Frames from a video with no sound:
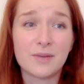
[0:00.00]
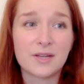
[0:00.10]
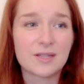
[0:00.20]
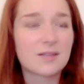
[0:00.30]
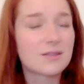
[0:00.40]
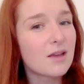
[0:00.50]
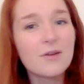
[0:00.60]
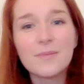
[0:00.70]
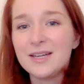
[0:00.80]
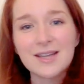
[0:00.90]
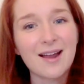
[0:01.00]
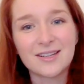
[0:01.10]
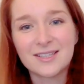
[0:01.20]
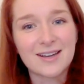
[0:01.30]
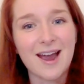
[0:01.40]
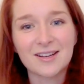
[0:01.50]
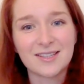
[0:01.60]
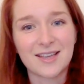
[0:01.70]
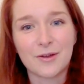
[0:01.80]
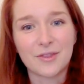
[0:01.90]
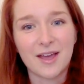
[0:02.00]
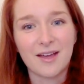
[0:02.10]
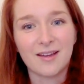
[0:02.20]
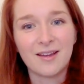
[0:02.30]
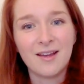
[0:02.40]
because there's so many talented actors out there.